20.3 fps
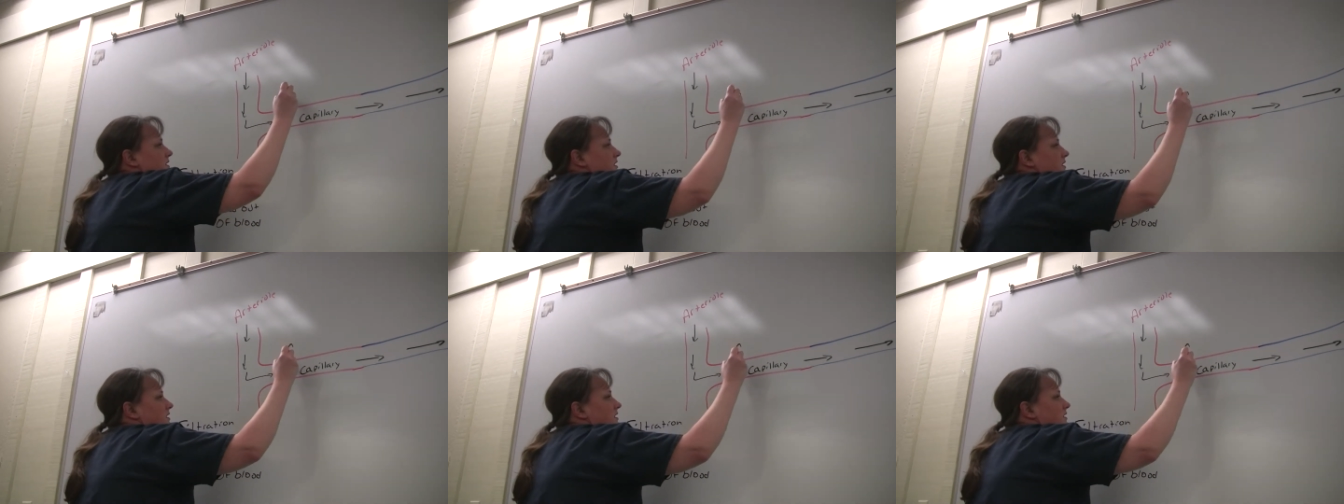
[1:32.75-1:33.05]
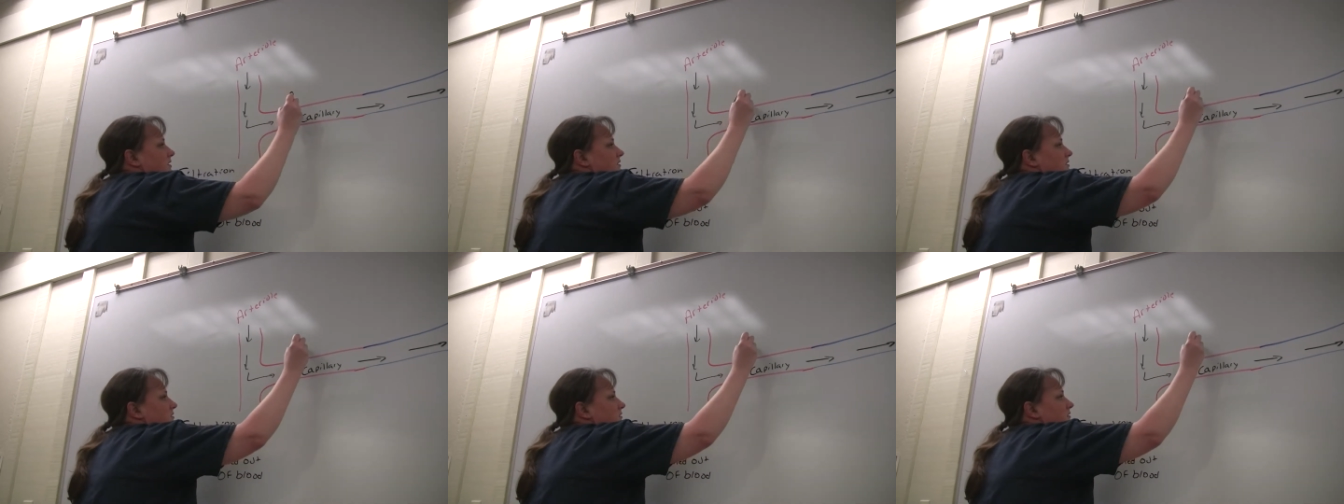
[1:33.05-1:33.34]

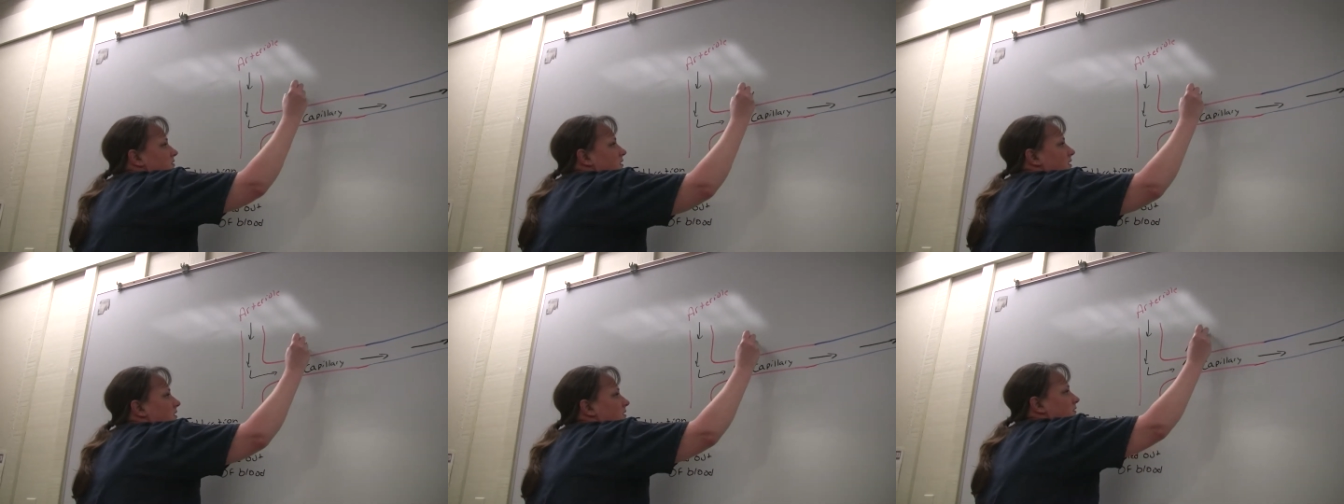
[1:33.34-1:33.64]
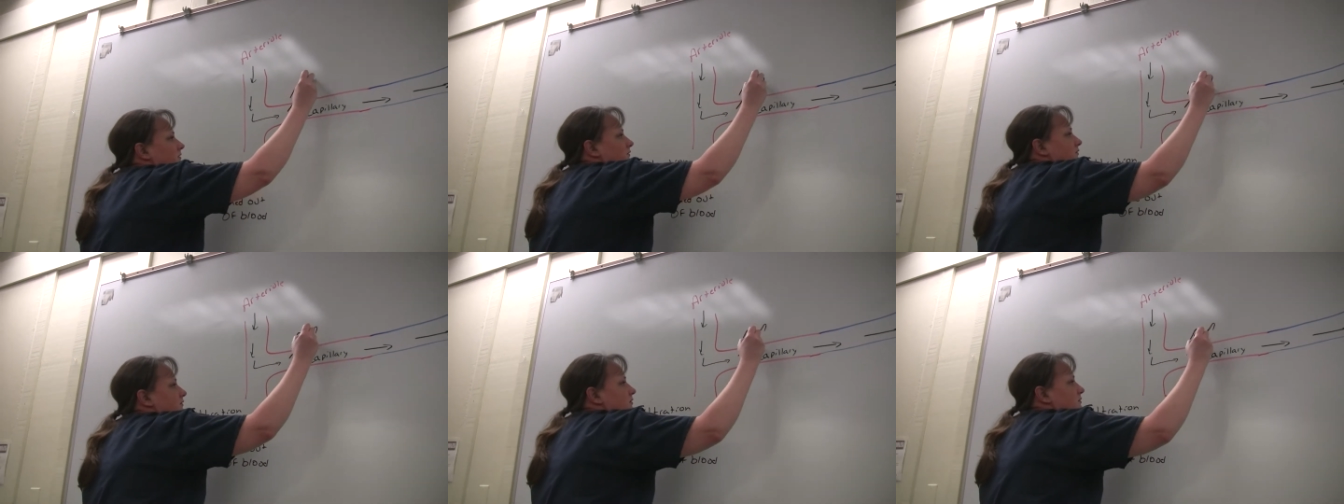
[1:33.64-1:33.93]
here.
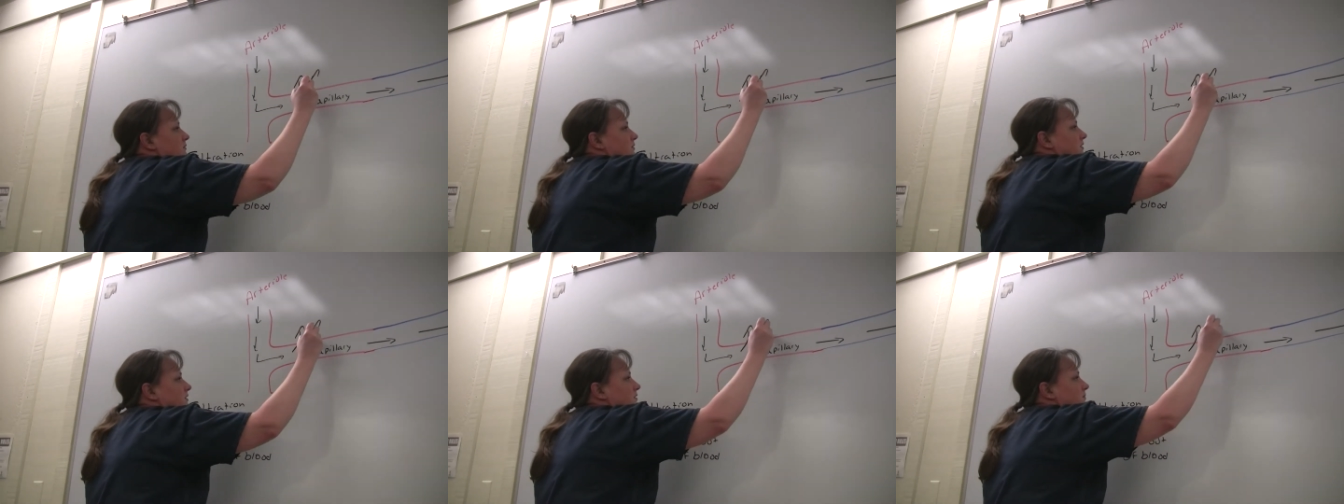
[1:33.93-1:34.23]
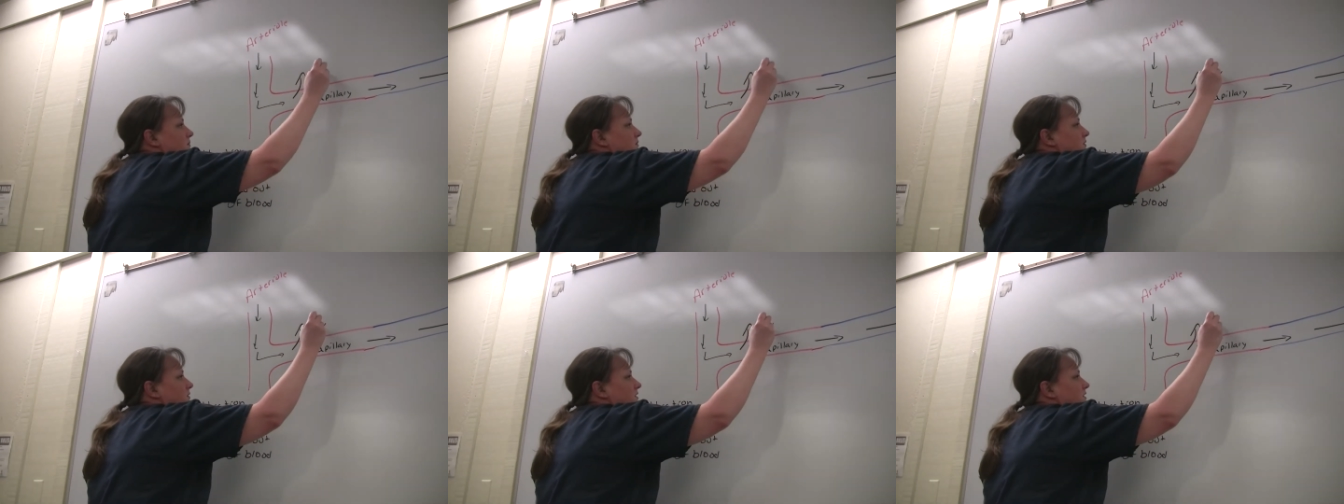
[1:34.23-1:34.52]
Fluid is
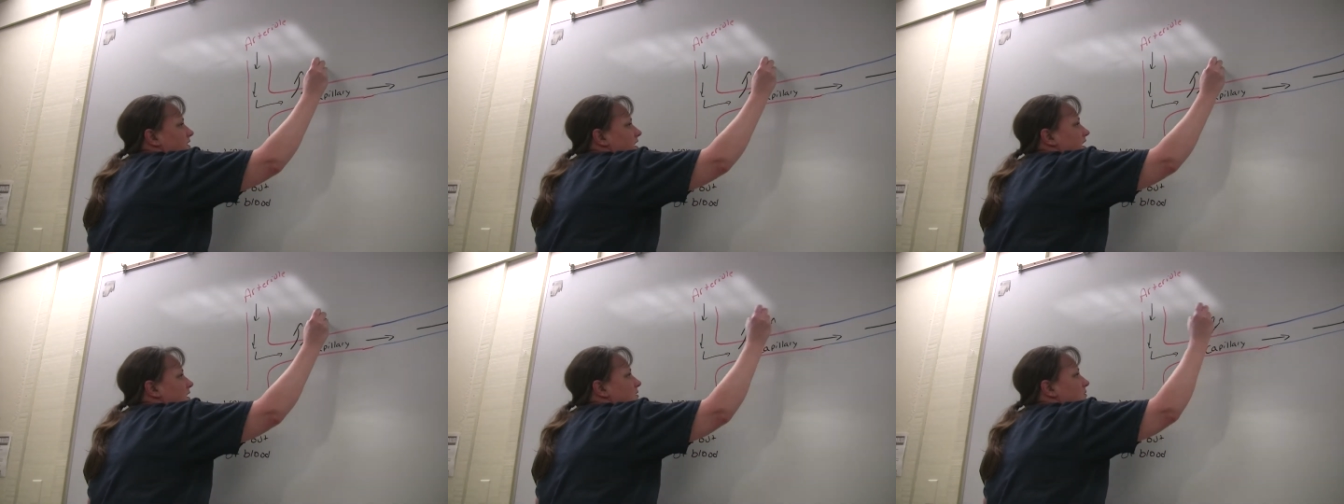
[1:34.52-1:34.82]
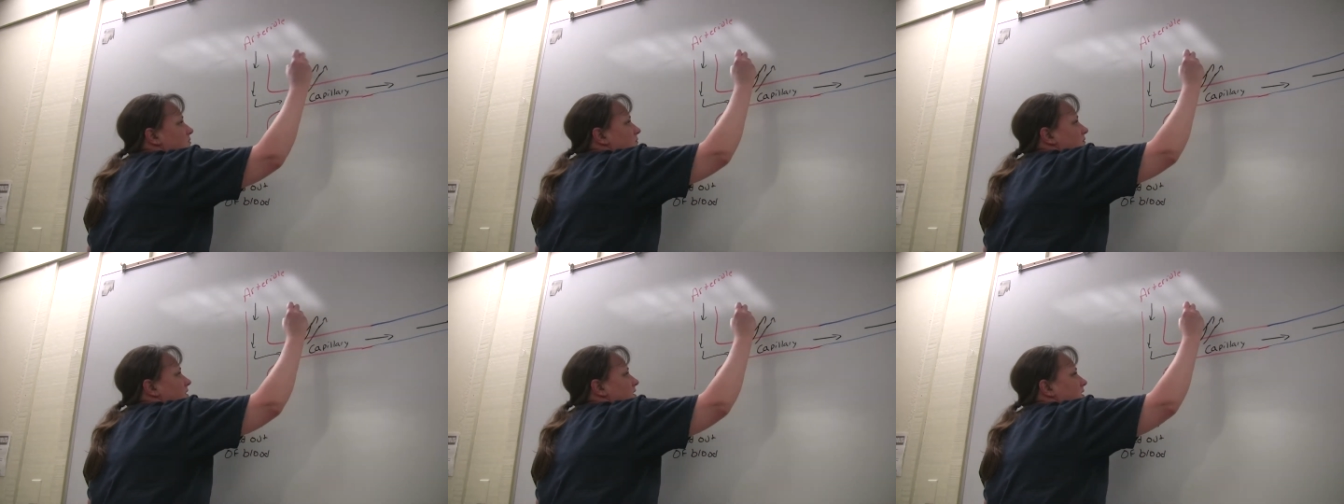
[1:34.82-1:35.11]
pushed
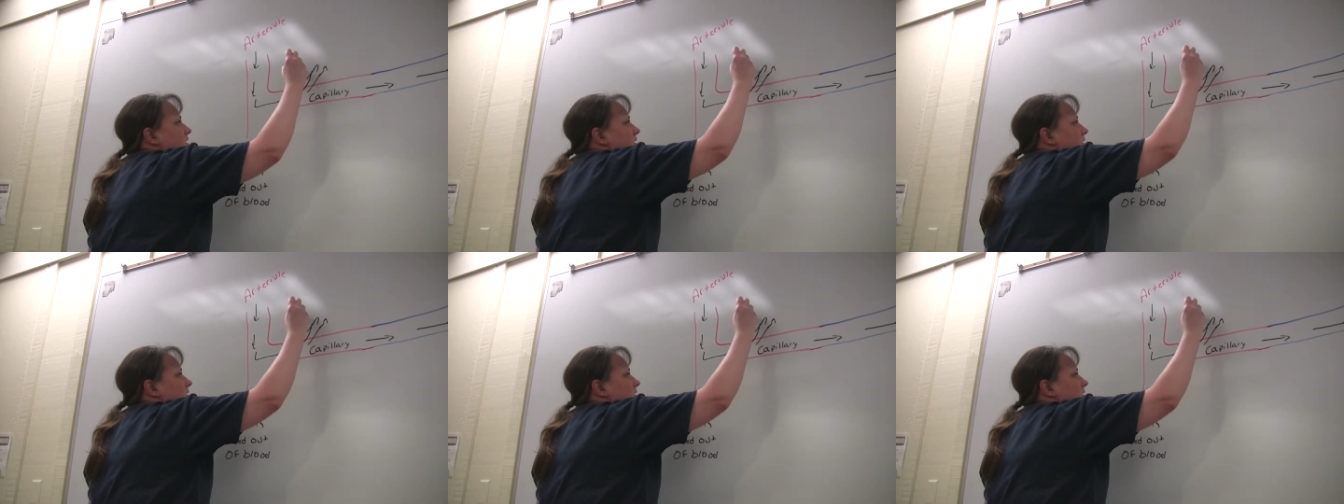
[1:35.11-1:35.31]
out,